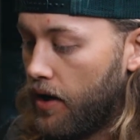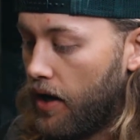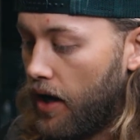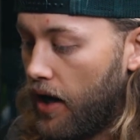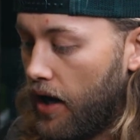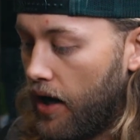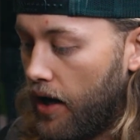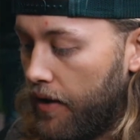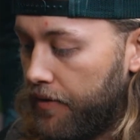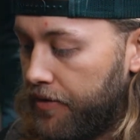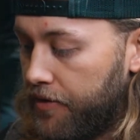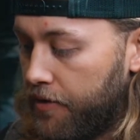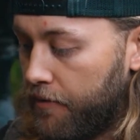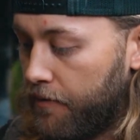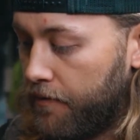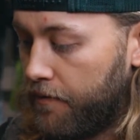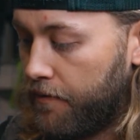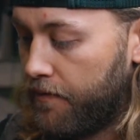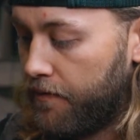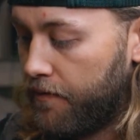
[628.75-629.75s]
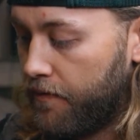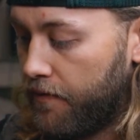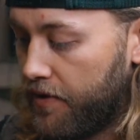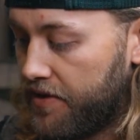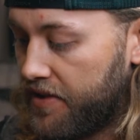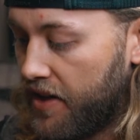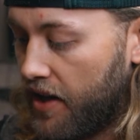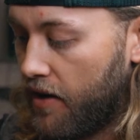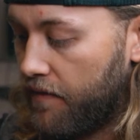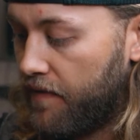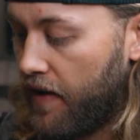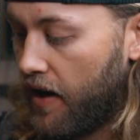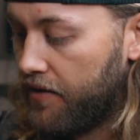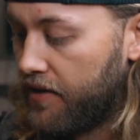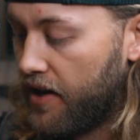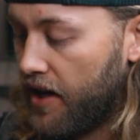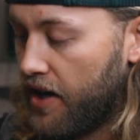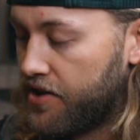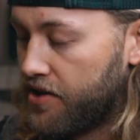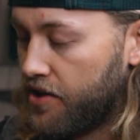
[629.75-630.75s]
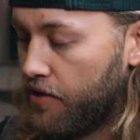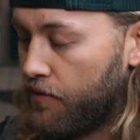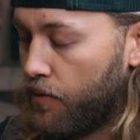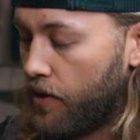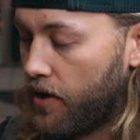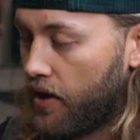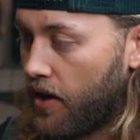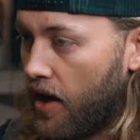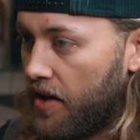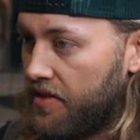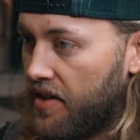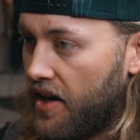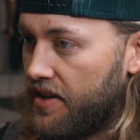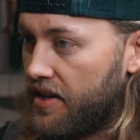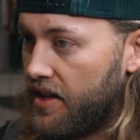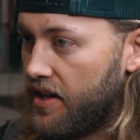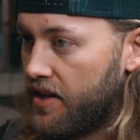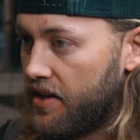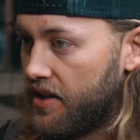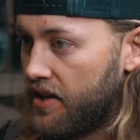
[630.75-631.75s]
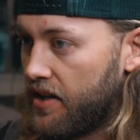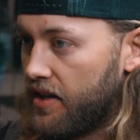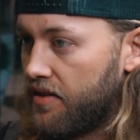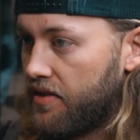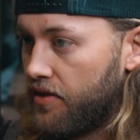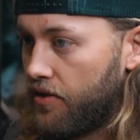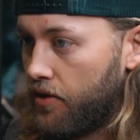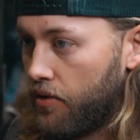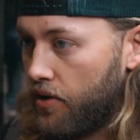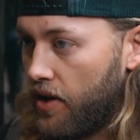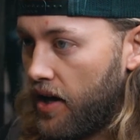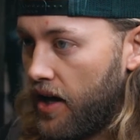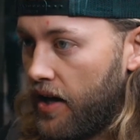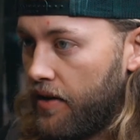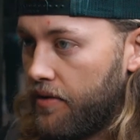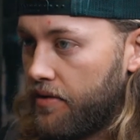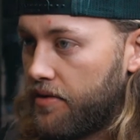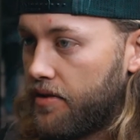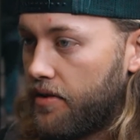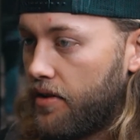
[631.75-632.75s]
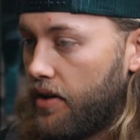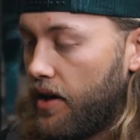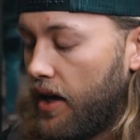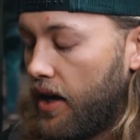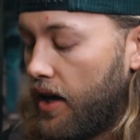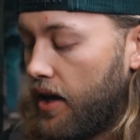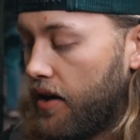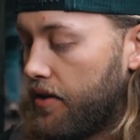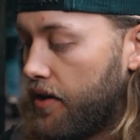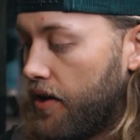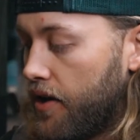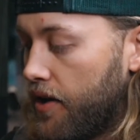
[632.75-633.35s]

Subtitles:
to set a foundation of what God's identity is in their lives. And